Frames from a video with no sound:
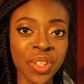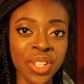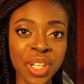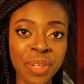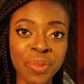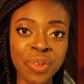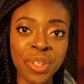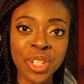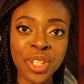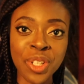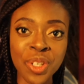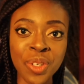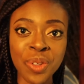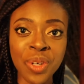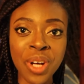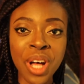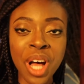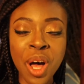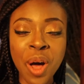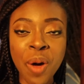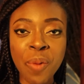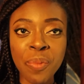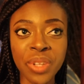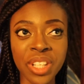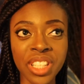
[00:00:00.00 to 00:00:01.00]
Let me know
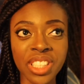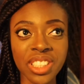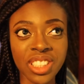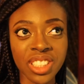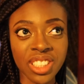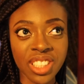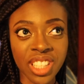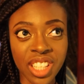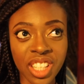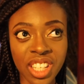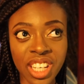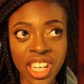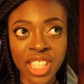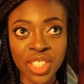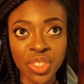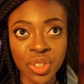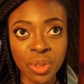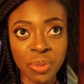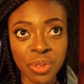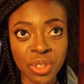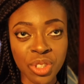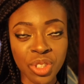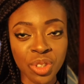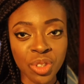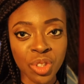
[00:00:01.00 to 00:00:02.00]
places that you guys
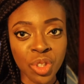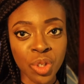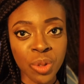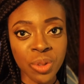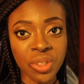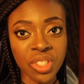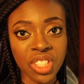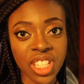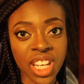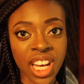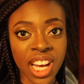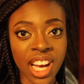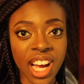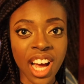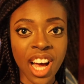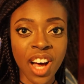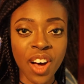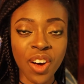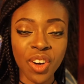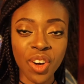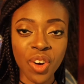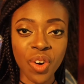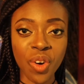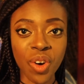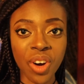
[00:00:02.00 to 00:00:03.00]
want me to go check
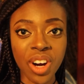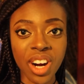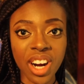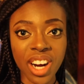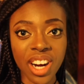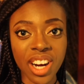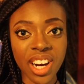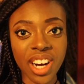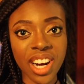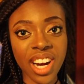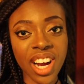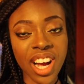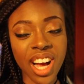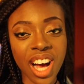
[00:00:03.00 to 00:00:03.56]
out or